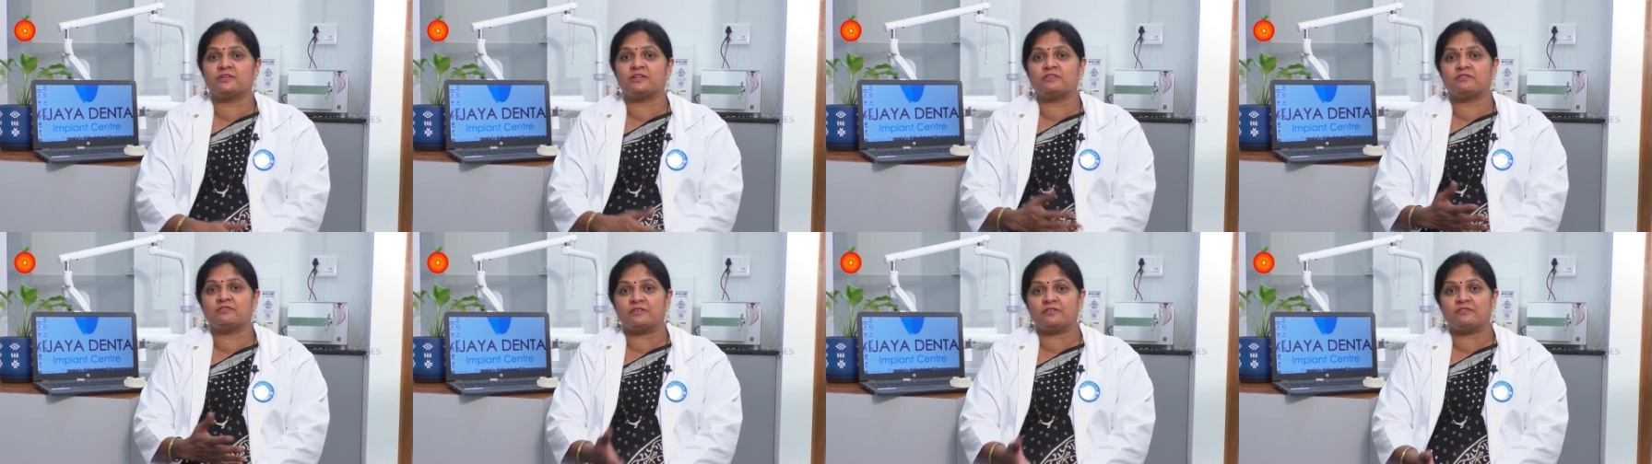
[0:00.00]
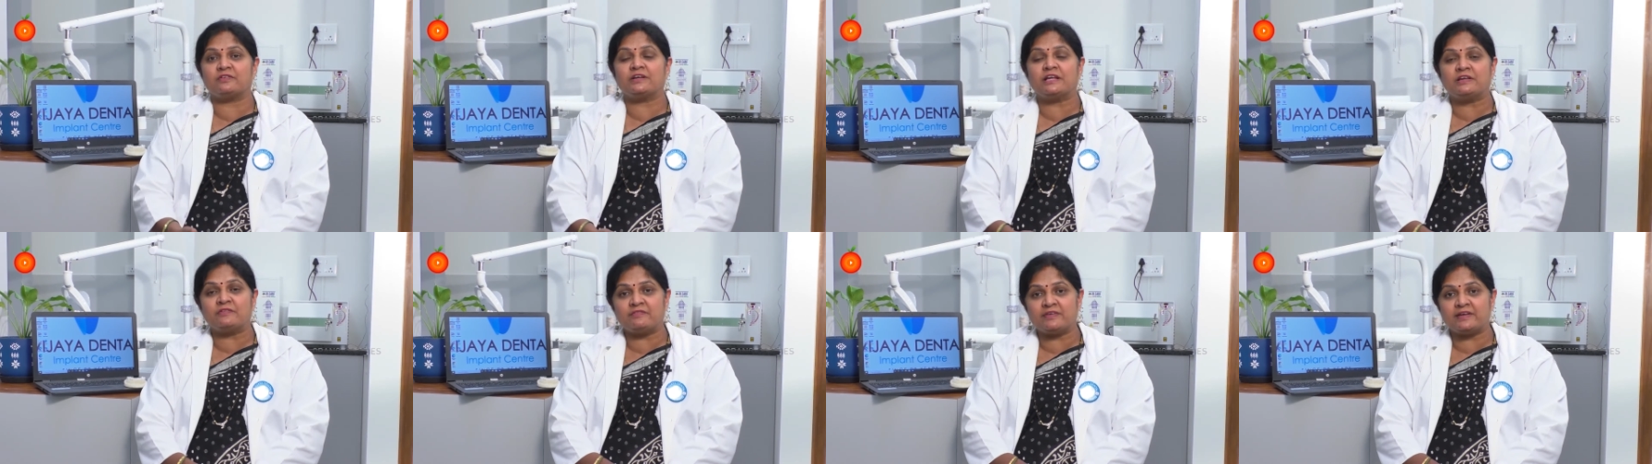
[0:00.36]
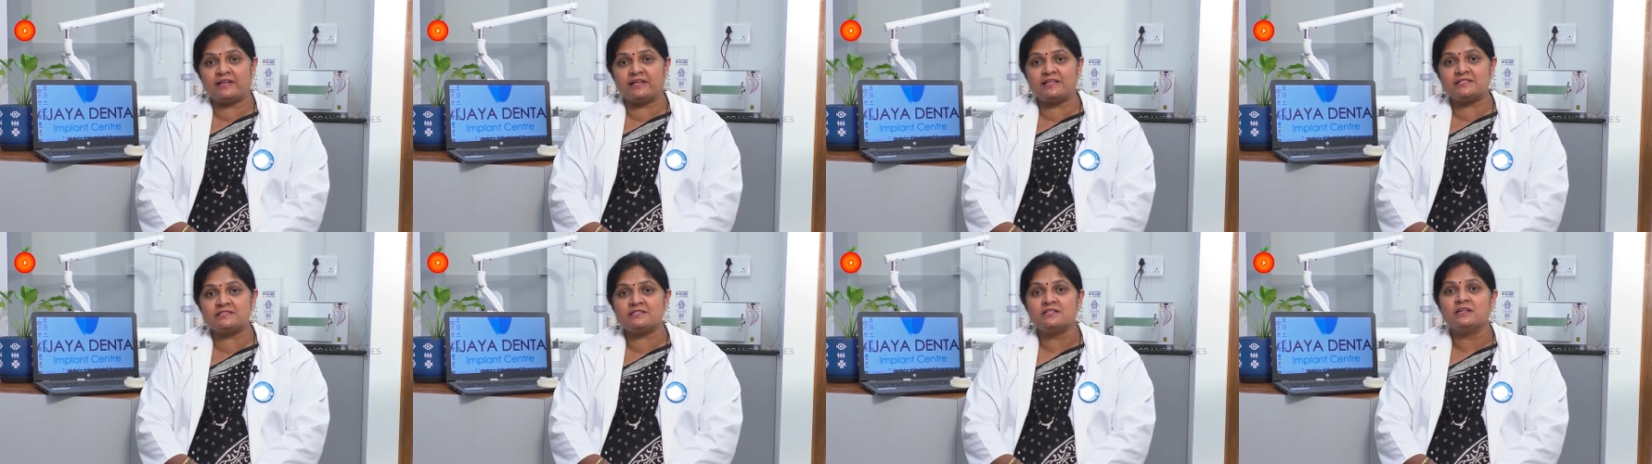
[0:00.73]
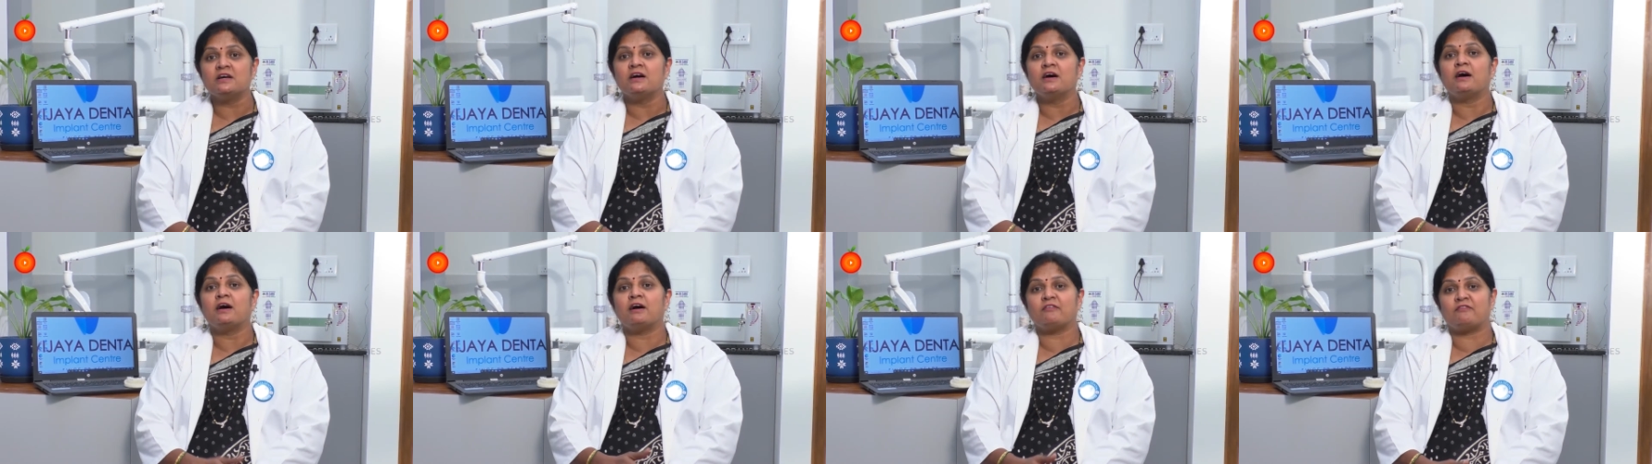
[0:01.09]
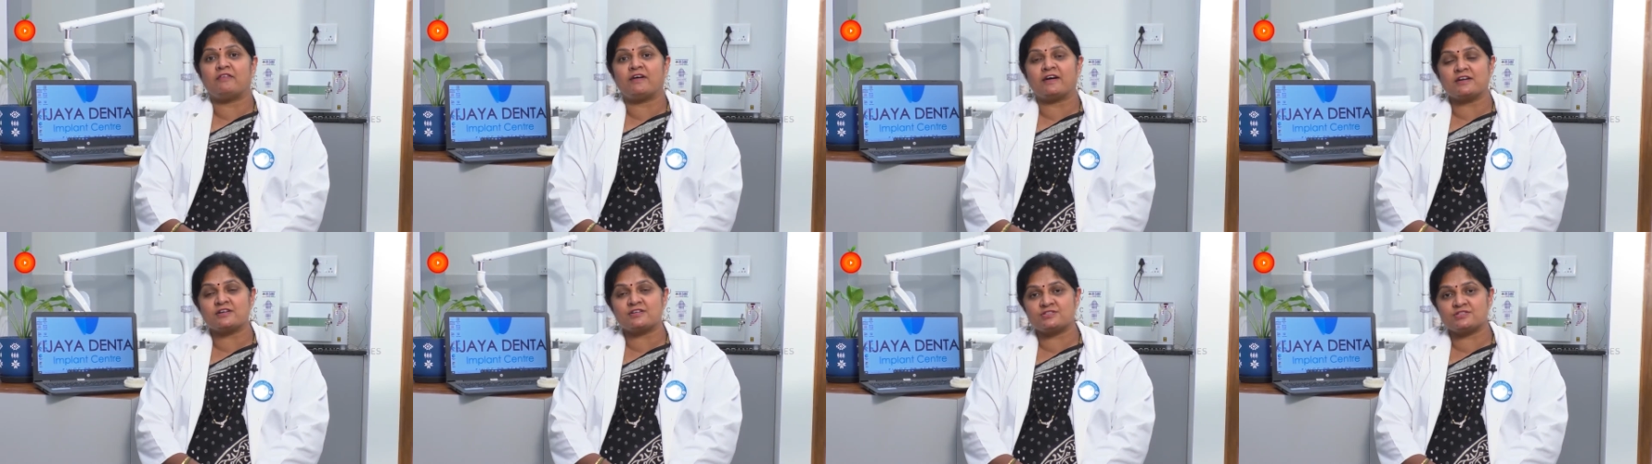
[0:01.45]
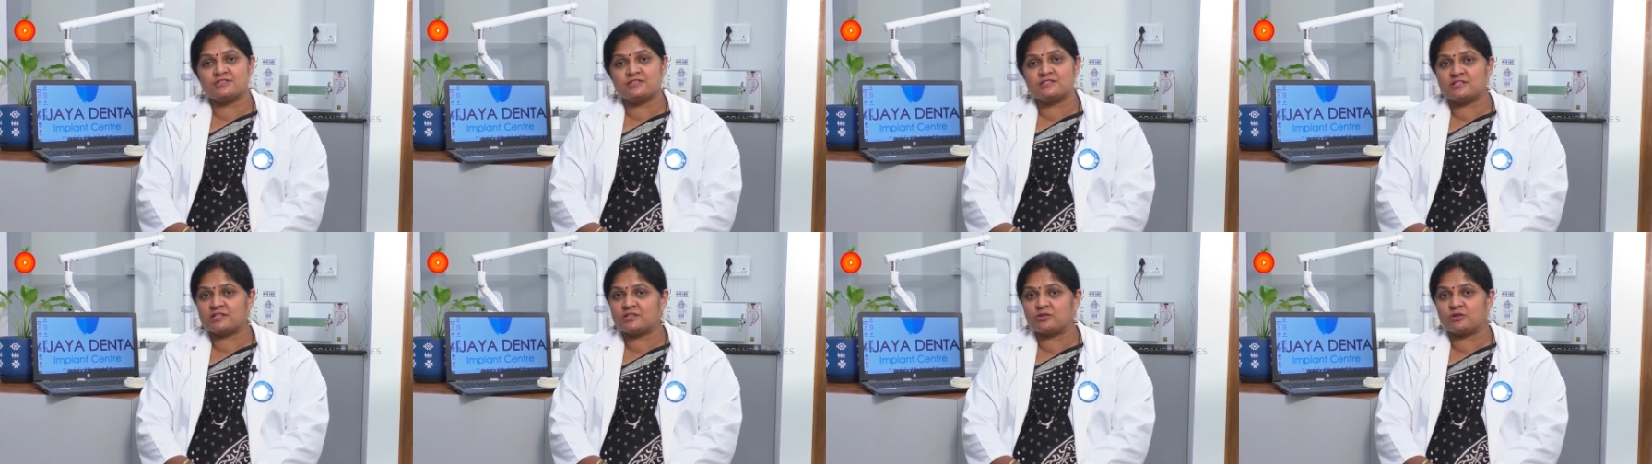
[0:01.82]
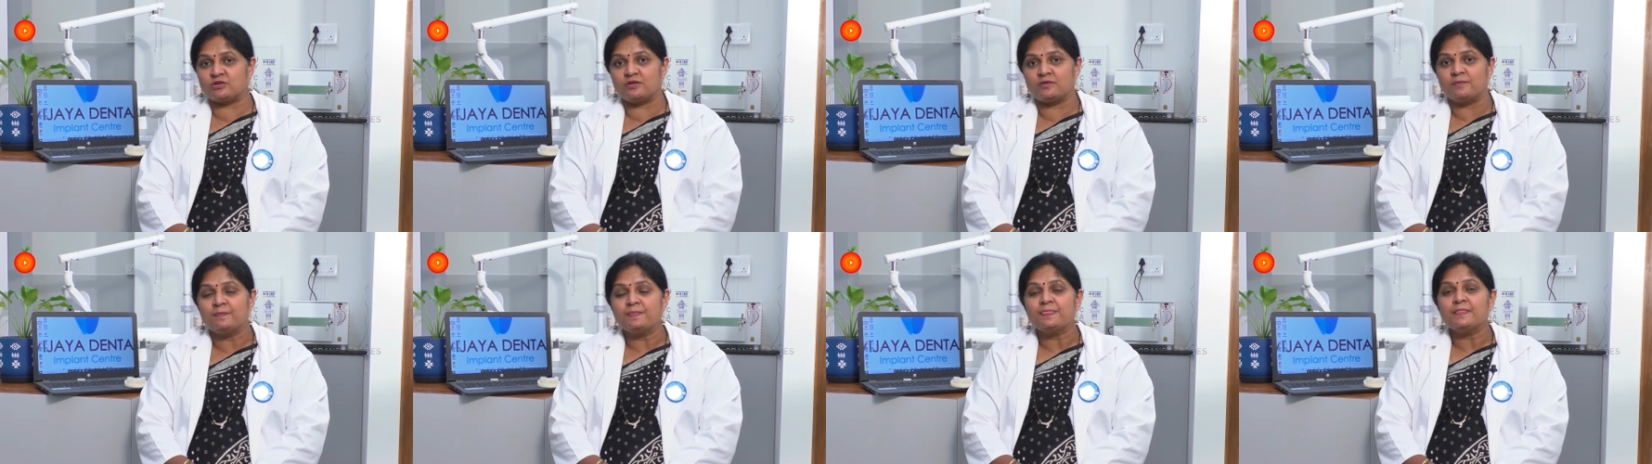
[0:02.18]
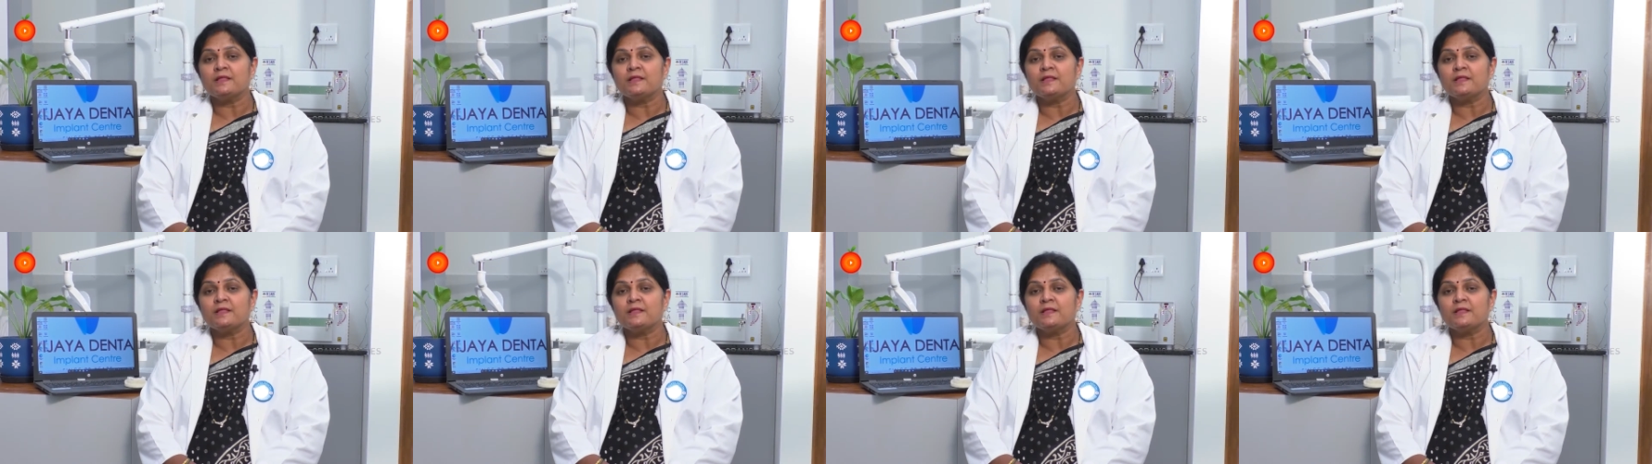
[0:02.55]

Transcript: the events or uh, functions and all.